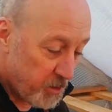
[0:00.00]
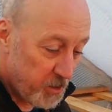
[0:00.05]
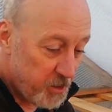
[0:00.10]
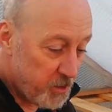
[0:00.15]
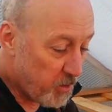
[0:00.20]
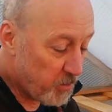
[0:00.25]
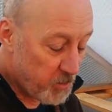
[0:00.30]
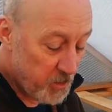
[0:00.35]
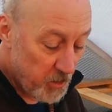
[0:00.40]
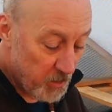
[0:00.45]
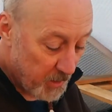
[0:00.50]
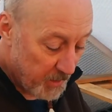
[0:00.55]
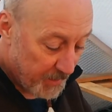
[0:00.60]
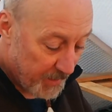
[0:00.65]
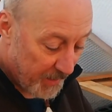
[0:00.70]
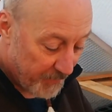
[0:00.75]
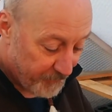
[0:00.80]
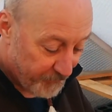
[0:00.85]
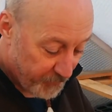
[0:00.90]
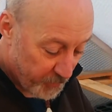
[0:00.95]
you can
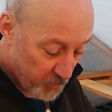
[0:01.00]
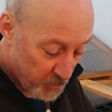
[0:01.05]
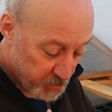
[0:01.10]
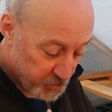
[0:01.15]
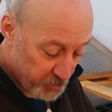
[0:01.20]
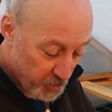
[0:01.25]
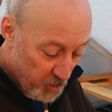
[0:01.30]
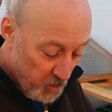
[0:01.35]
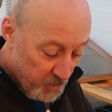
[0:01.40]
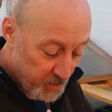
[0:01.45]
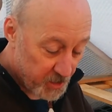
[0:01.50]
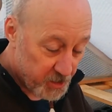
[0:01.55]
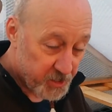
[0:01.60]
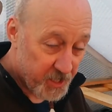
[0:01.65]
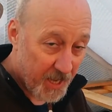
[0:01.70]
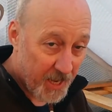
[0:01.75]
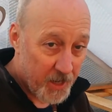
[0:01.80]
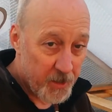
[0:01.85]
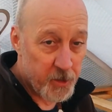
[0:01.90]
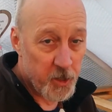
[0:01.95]
get first early,
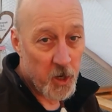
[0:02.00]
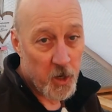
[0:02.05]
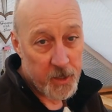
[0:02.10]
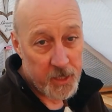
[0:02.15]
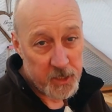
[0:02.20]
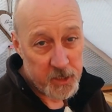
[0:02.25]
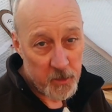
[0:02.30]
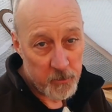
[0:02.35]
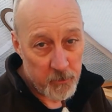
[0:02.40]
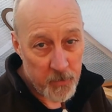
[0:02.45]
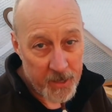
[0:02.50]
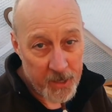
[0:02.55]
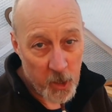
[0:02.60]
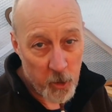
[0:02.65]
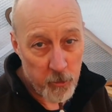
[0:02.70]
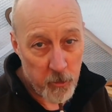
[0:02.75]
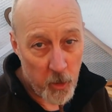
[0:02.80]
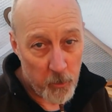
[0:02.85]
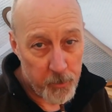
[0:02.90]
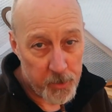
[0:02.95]
second earlies and main
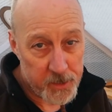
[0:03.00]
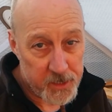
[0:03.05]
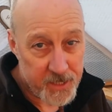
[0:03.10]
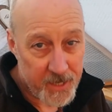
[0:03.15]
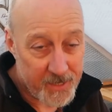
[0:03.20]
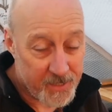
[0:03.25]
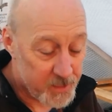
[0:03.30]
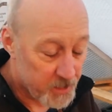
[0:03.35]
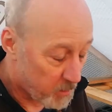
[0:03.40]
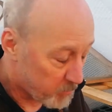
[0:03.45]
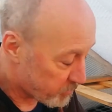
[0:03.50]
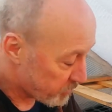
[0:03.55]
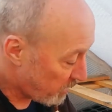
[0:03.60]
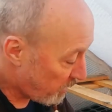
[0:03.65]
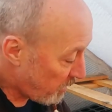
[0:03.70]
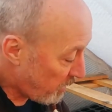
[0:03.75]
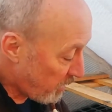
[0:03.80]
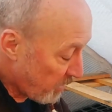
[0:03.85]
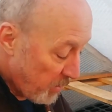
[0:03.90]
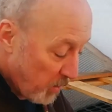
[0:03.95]
crop potatoes.
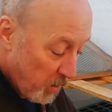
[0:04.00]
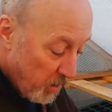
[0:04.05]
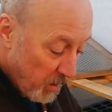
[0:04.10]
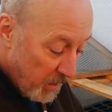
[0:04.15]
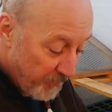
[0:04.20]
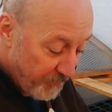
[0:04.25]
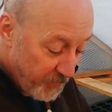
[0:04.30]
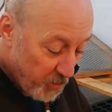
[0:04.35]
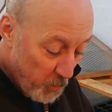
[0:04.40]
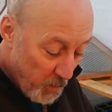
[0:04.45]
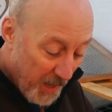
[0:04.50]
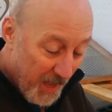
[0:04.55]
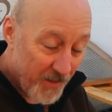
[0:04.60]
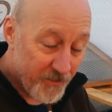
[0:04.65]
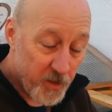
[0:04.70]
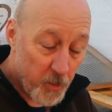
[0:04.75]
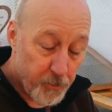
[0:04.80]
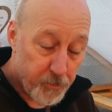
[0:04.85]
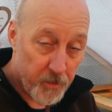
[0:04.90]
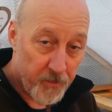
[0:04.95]
If you
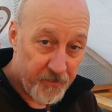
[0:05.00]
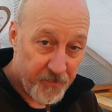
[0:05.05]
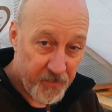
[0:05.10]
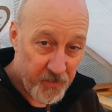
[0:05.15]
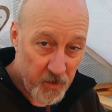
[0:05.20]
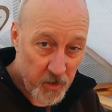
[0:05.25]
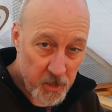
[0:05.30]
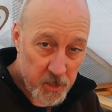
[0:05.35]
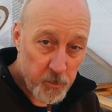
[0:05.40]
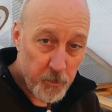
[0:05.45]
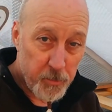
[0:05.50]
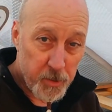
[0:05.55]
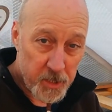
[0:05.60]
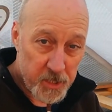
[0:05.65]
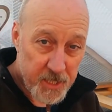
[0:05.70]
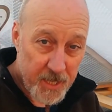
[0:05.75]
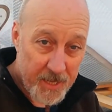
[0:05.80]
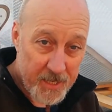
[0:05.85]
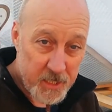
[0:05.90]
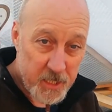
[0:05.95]
have a preferred
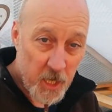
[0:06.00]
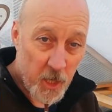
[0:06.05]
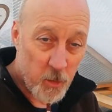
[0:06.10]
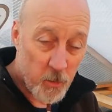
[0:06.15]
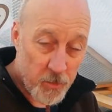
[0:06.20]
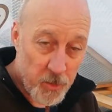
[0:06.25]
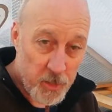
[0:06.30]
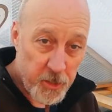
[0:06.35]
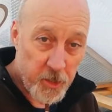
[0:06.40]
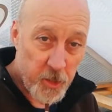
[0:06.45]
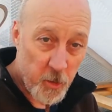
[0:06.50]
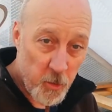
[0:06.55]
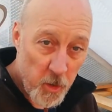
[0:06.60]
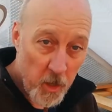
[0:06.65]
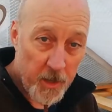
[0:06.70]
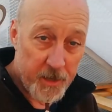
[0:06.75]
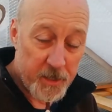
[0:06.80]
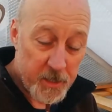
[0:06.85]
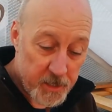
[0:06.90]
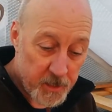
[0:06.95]
potato that you
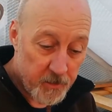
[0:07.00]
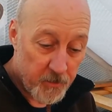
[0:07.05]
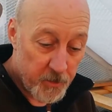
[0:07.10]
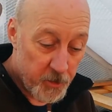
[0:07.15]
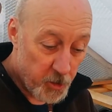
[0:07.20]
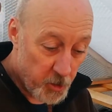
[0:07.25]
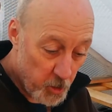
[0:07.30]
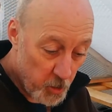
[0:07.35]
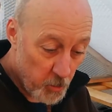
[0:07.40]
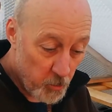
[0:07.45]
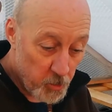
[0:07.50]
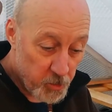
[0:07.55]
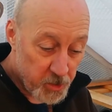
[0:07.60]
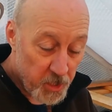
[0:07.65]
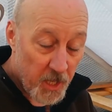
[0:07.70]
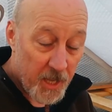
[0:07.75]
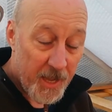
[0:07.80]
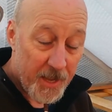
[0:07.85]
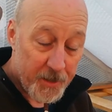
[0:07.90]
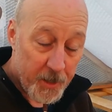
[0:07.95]
like to use
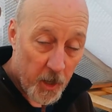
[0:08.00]
at